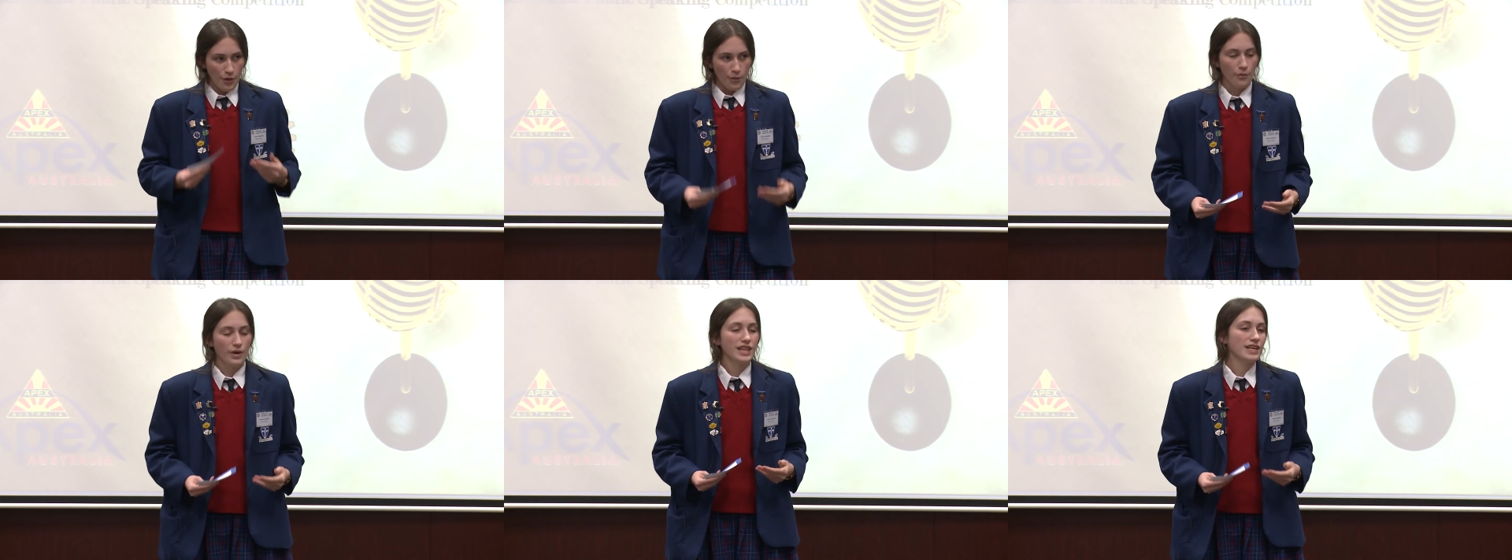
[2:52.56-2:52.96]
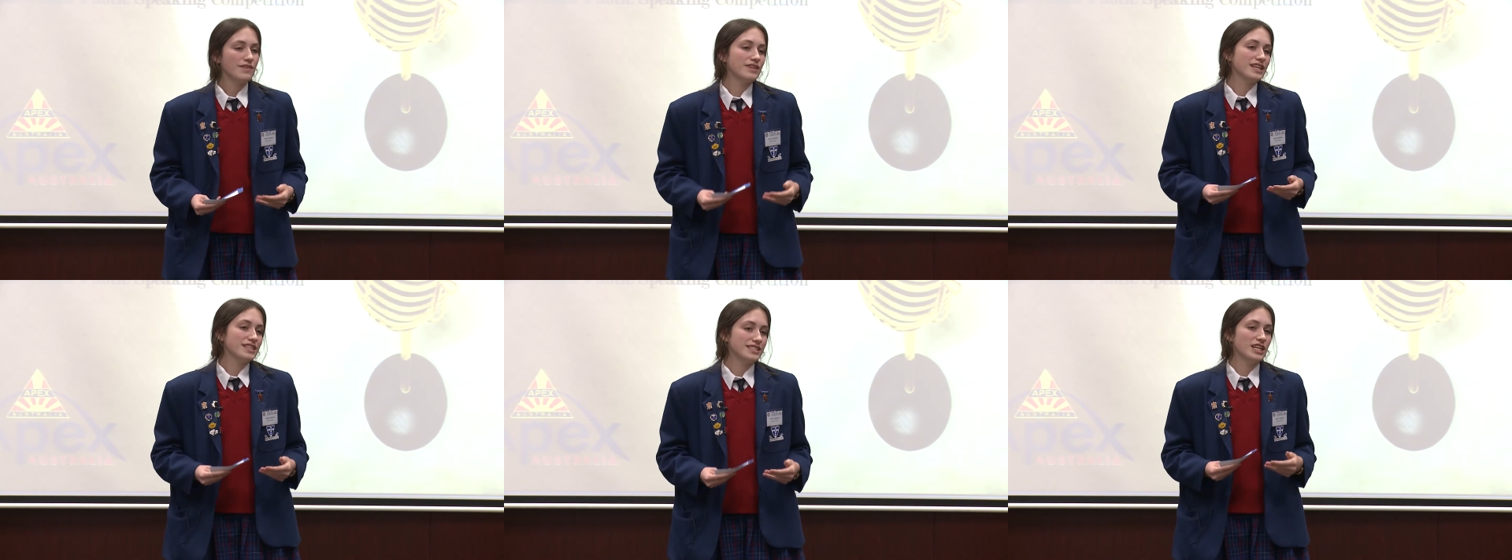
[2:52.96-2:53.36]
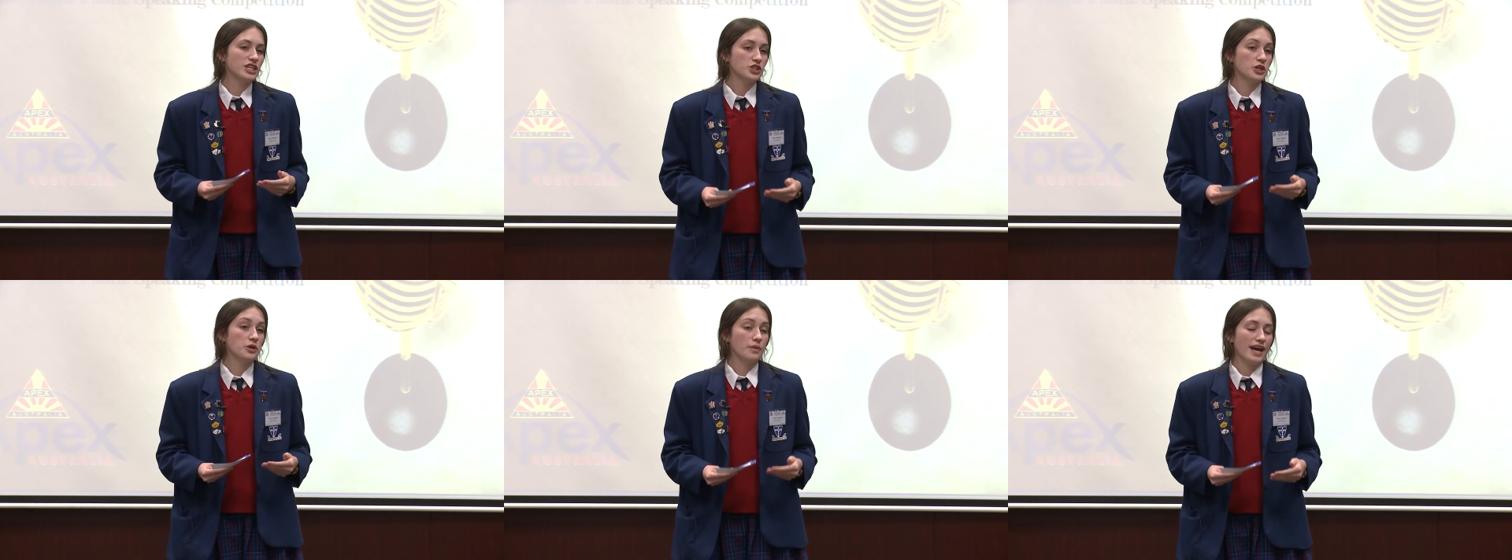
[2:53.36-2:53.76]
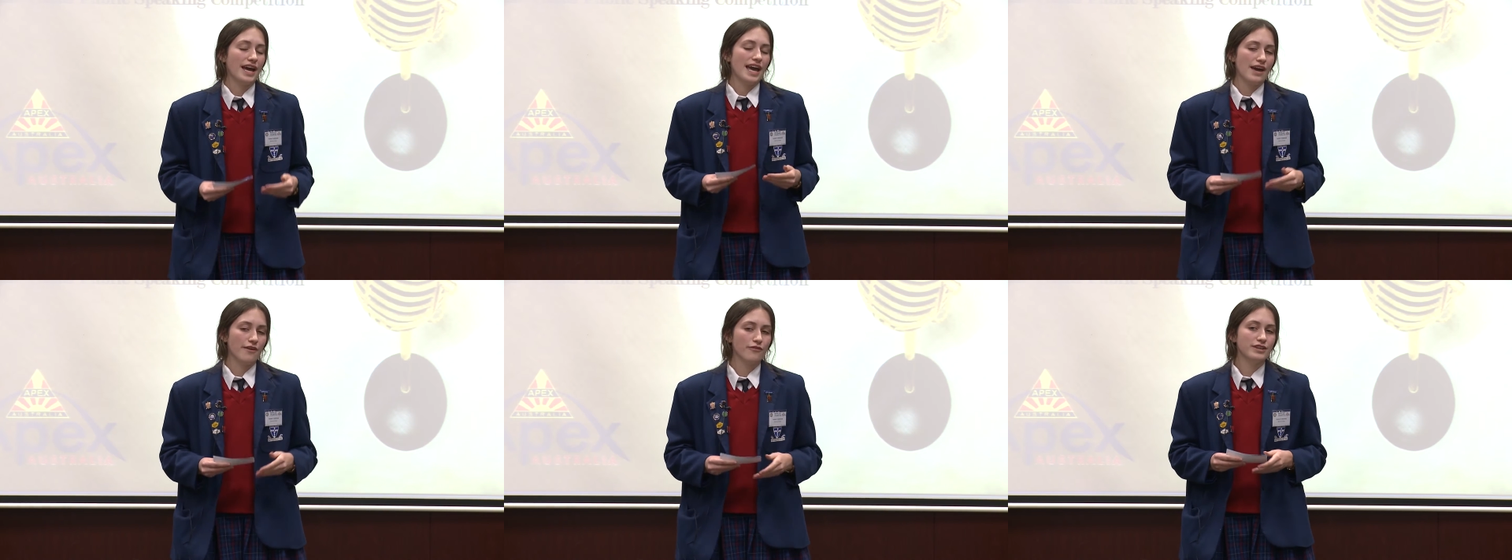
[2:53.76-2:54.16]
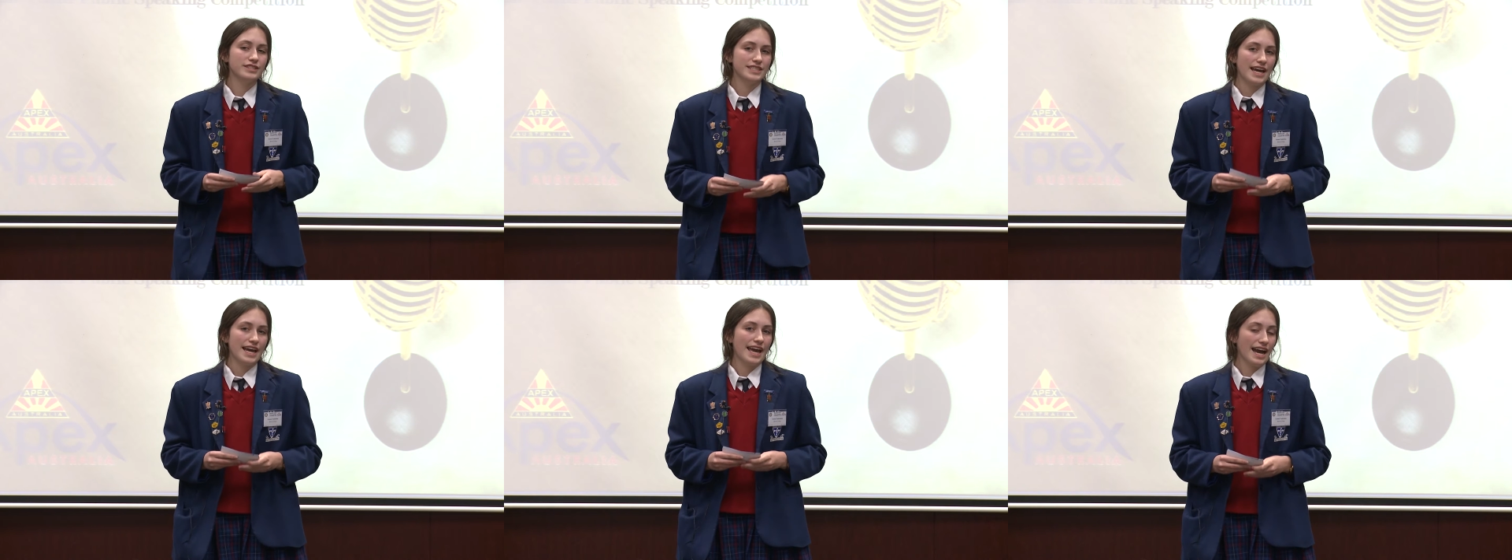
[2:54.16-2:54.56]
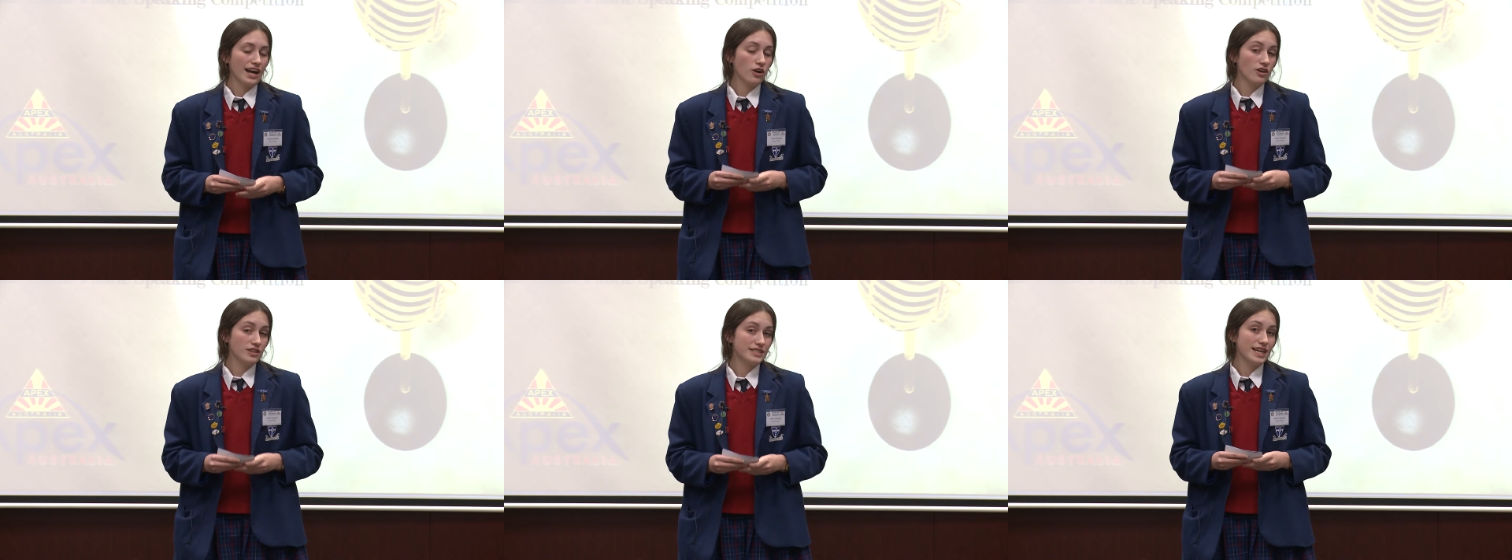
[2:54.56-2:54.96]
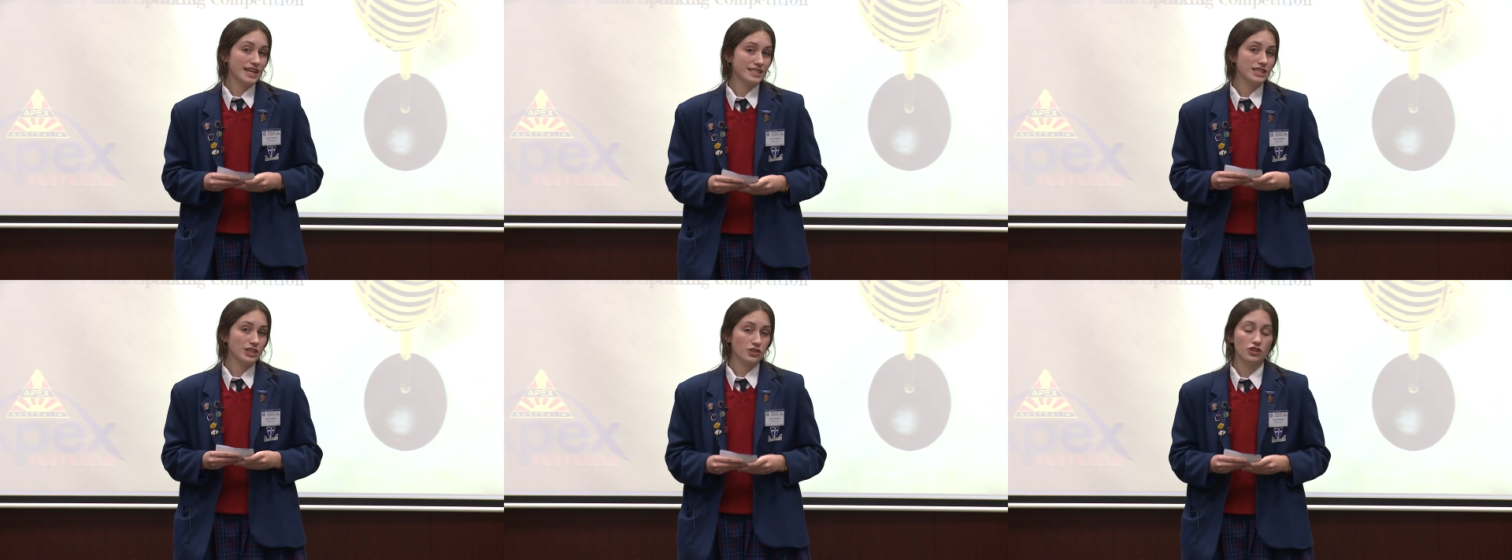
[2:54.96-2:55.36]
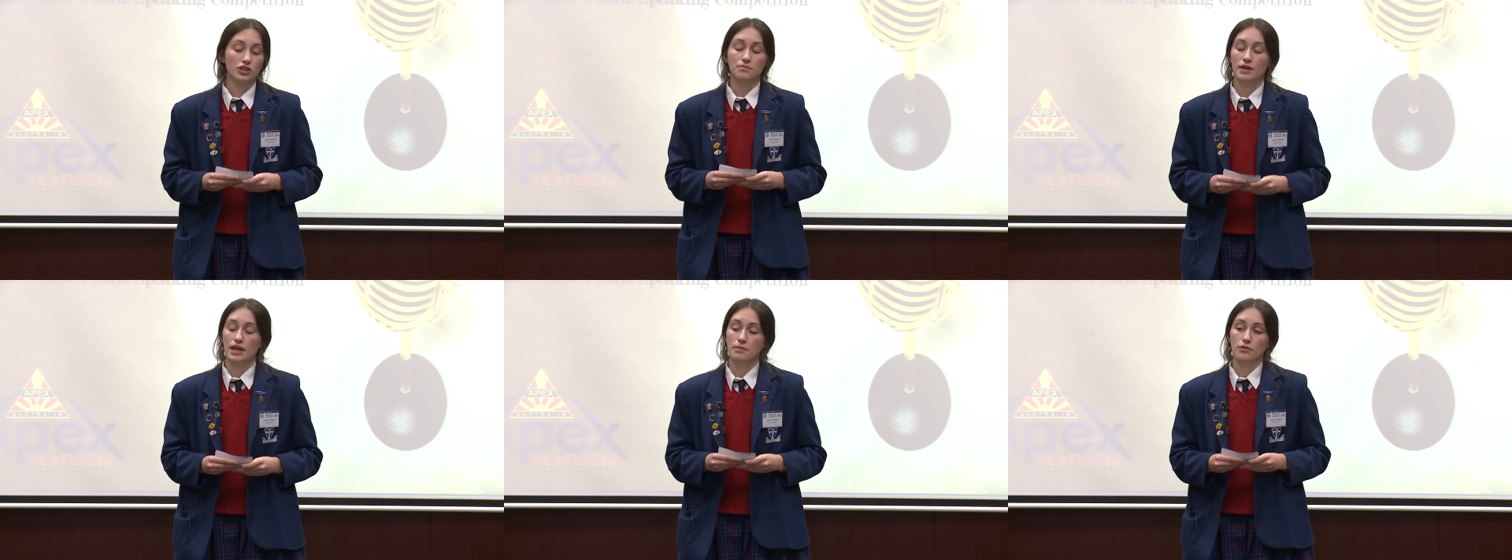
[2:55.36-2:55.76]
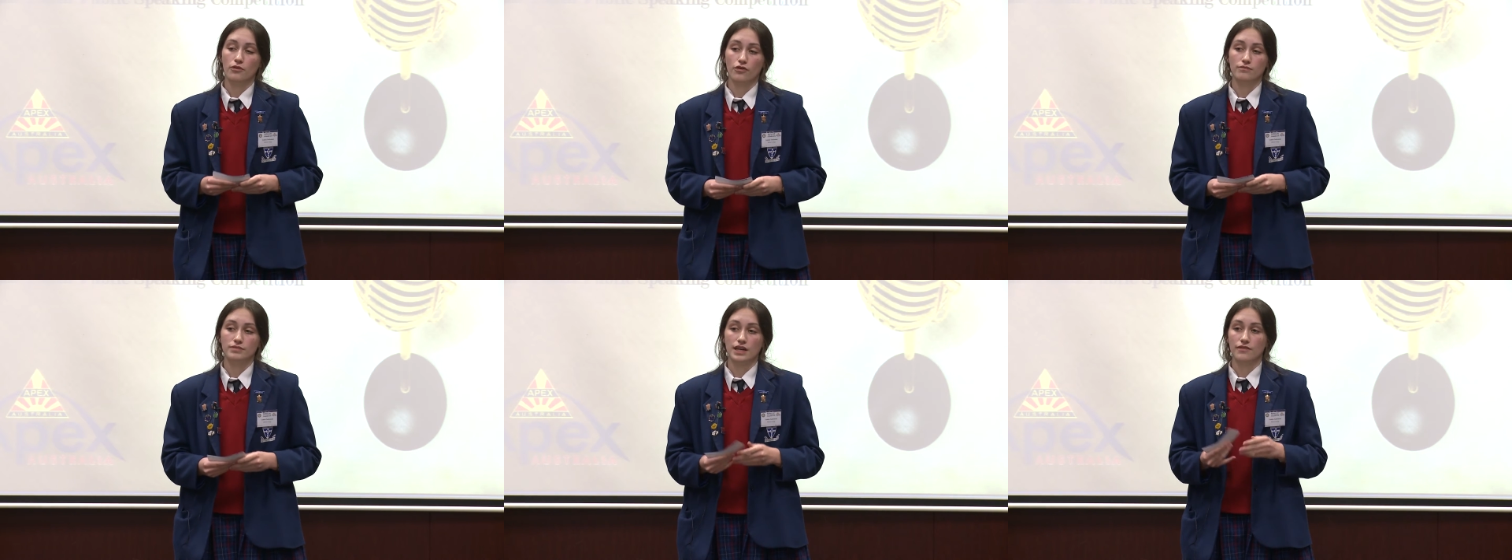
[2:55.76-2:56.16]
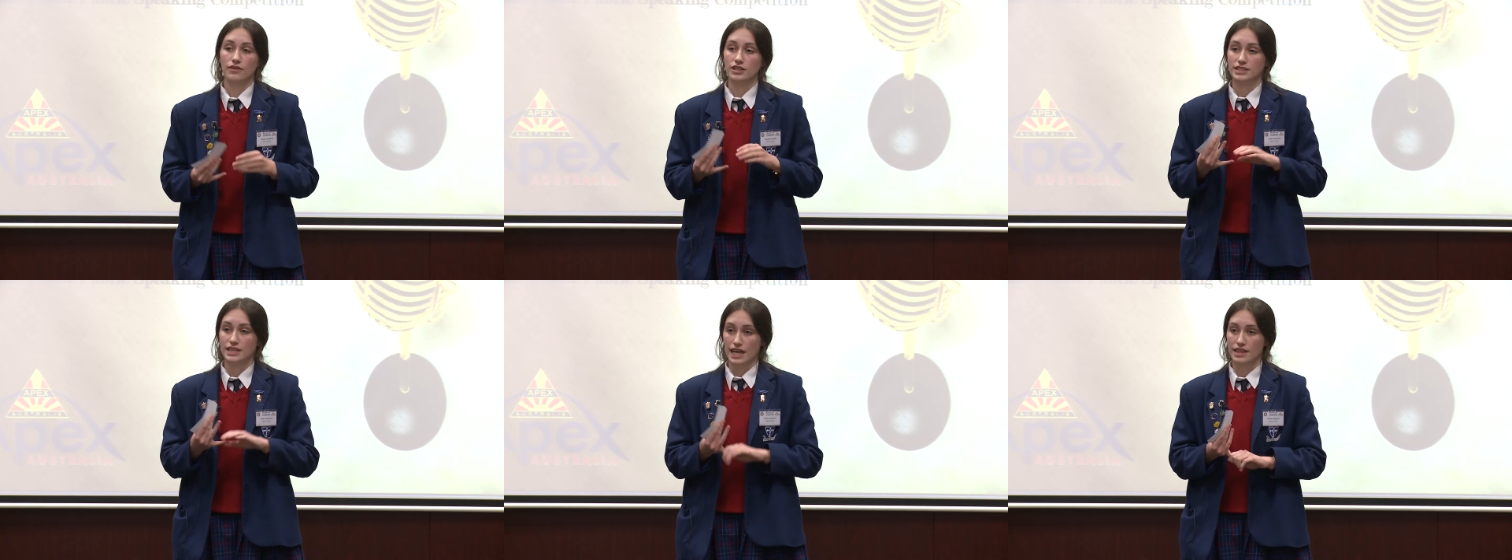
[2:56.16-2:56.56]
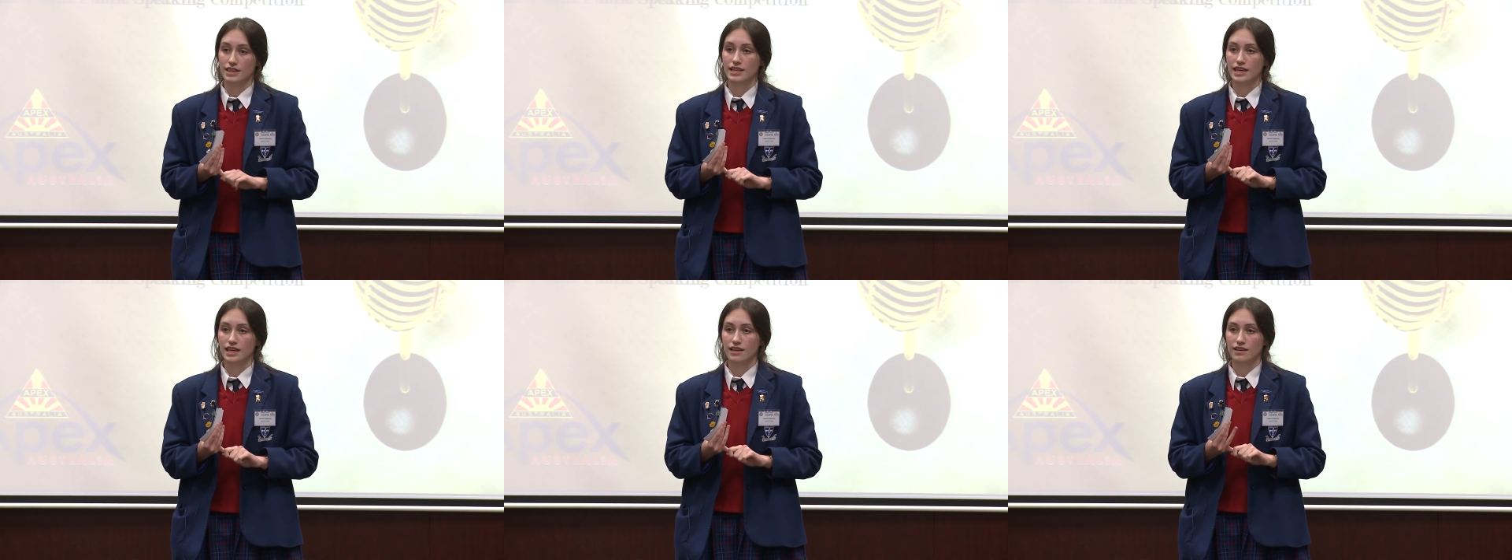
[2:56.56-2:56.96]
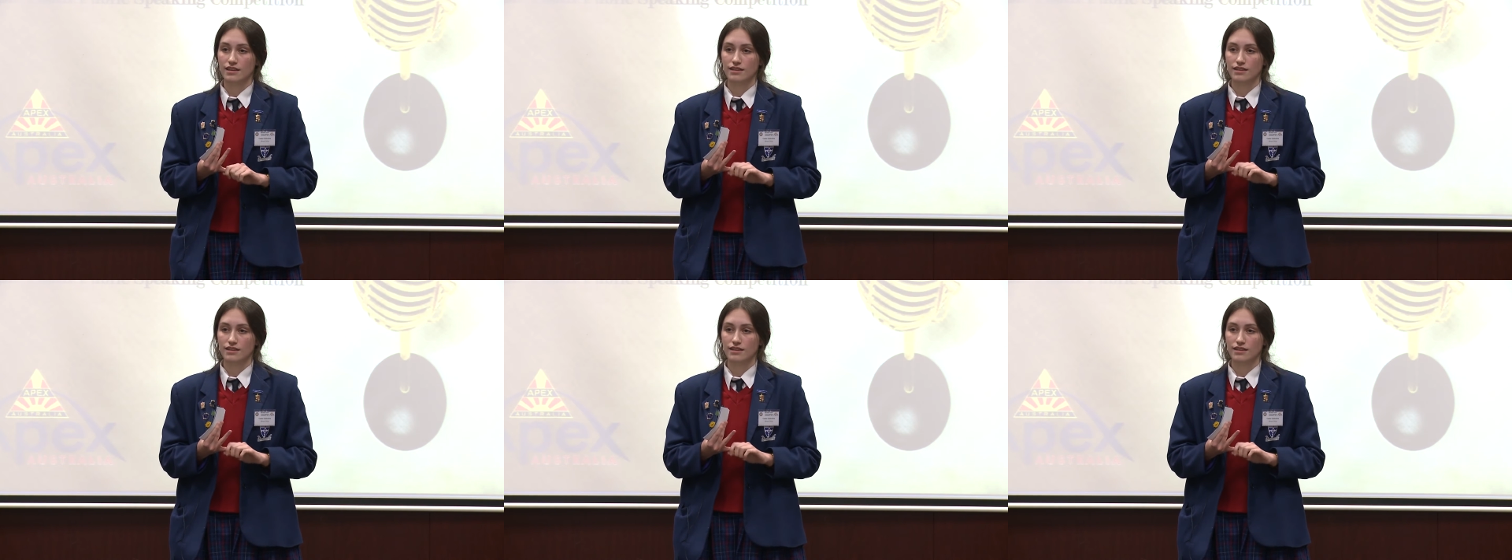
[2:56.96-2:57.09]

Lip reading: We live in a century where every day our contacts include people from diverse ethnic,